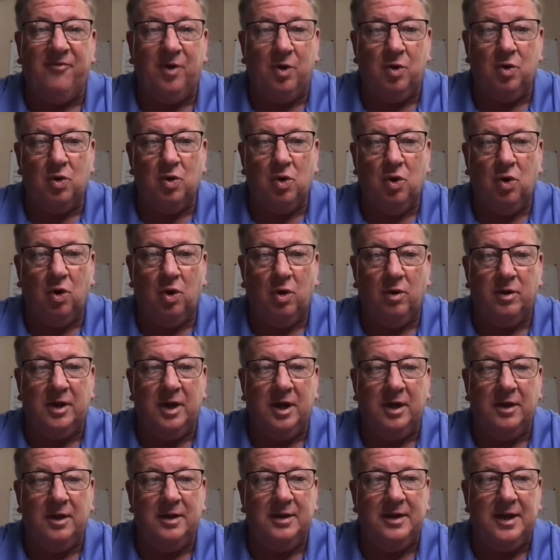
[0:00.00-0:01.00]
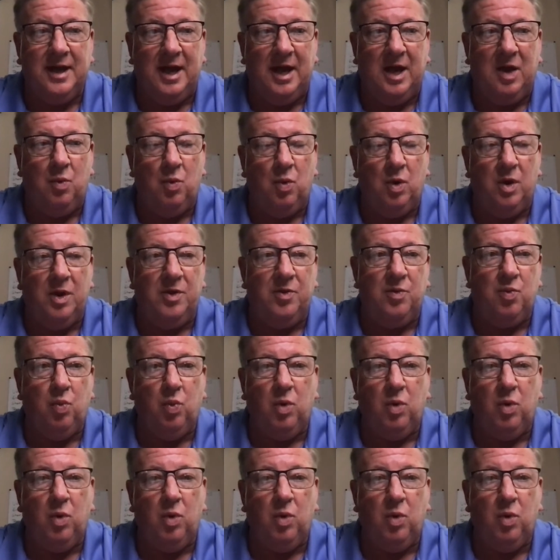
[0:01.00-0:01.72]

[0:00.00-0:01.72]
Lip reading: phone call the other day with